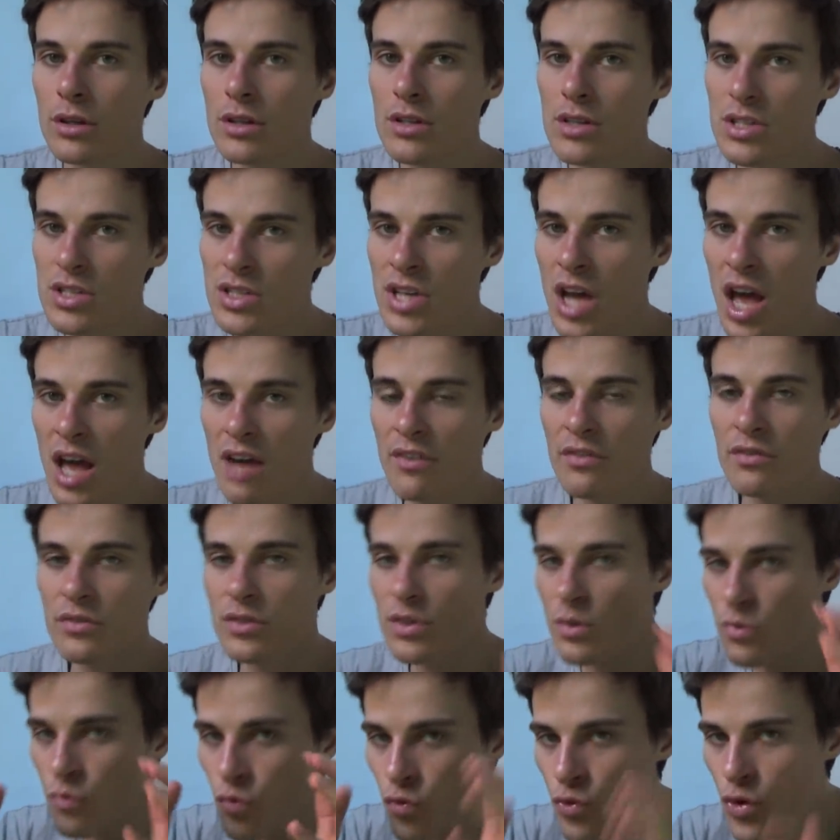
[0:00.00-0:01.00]

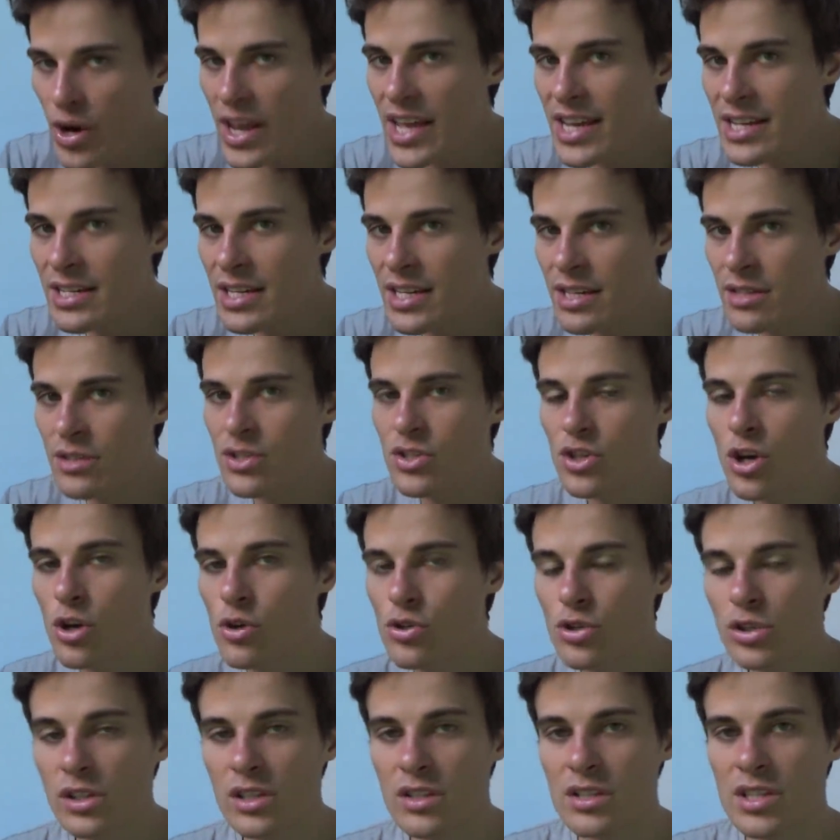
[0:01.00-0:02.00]
Start reading
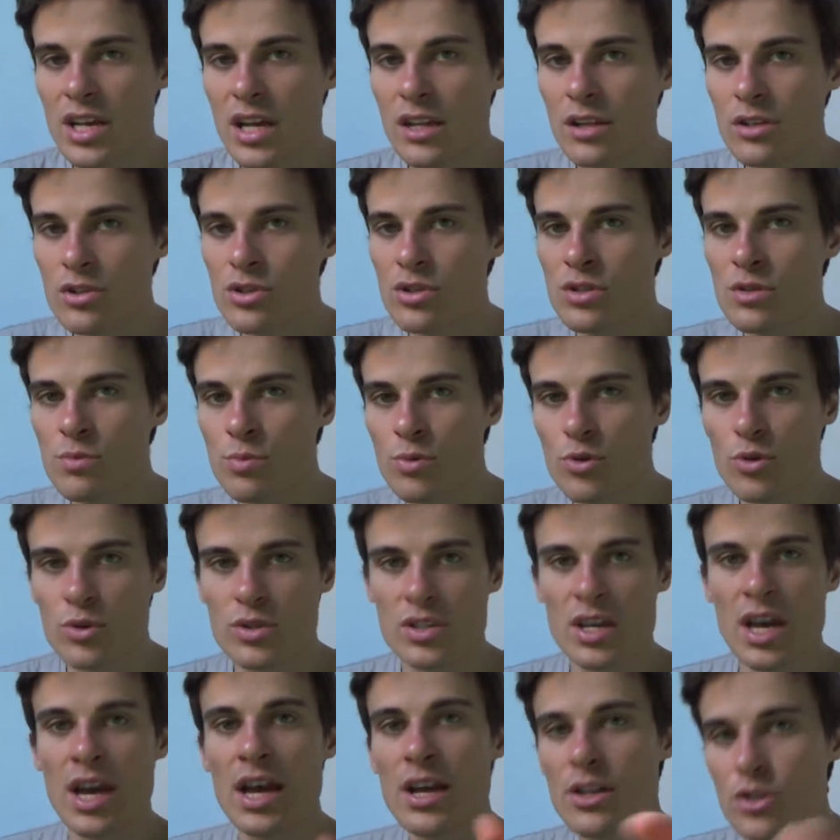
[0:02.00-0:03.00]
social intelligence
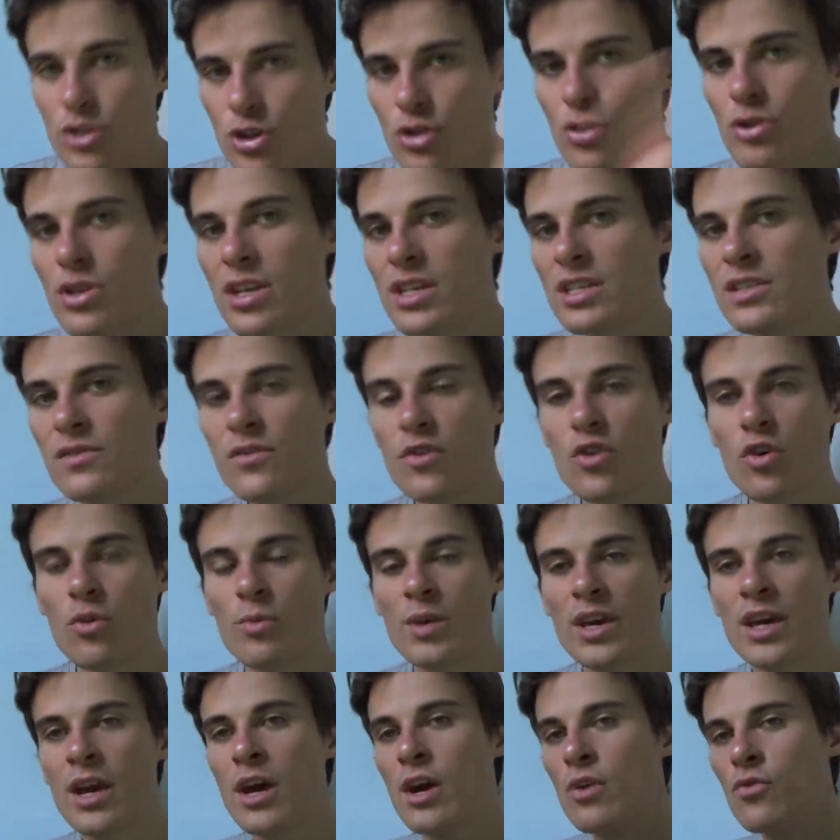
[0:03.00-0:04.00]
books. Do this for
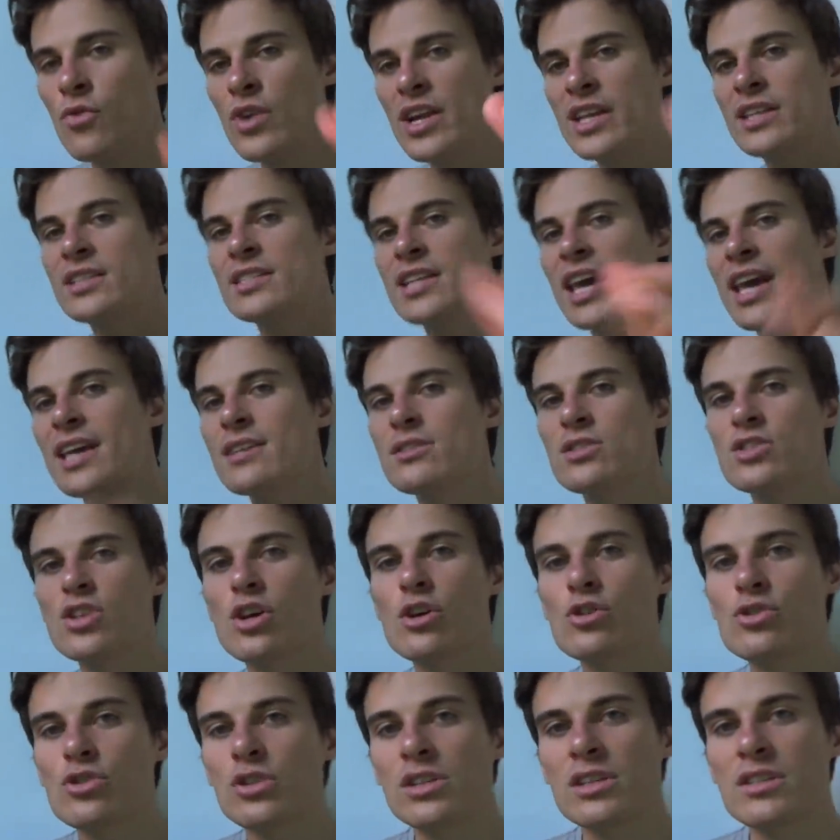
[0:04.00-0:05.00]
me. Read 10
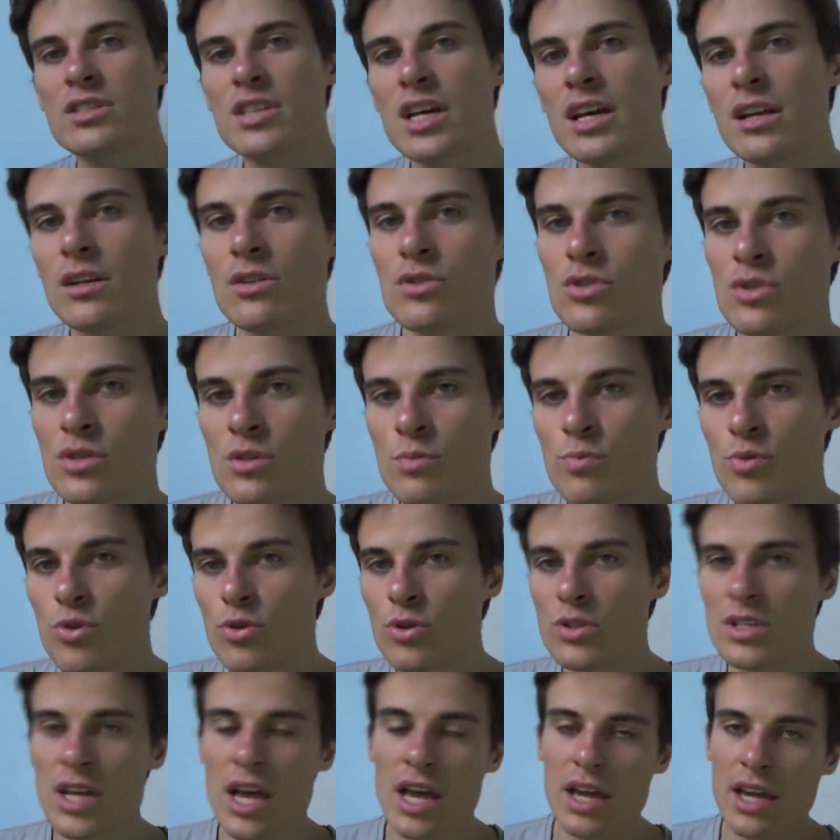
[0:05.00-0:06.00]
social intelligence
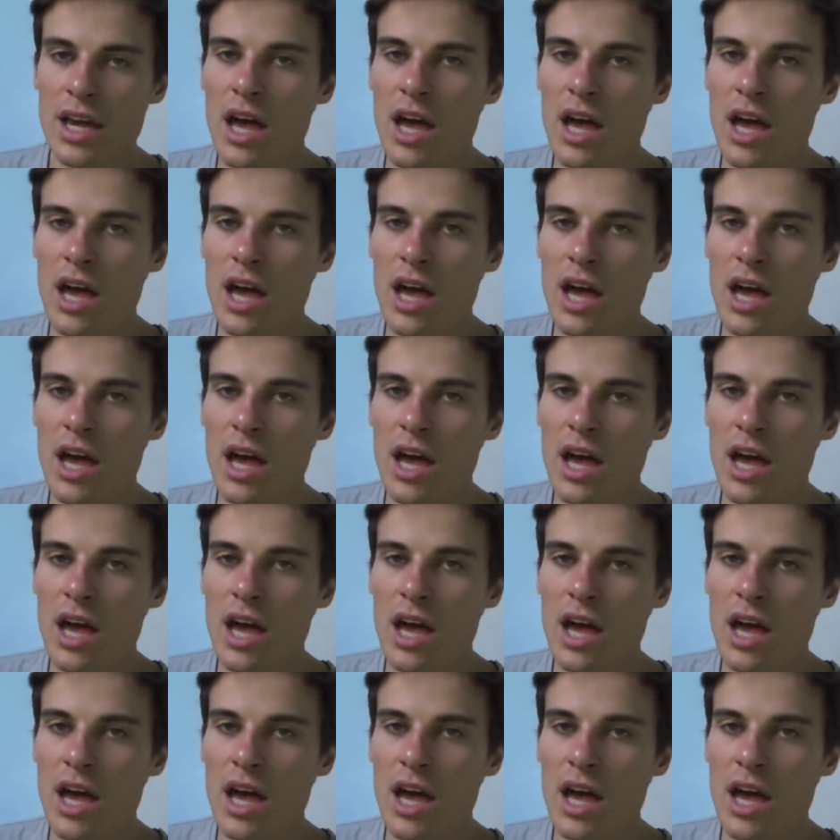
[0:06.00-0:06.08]
books.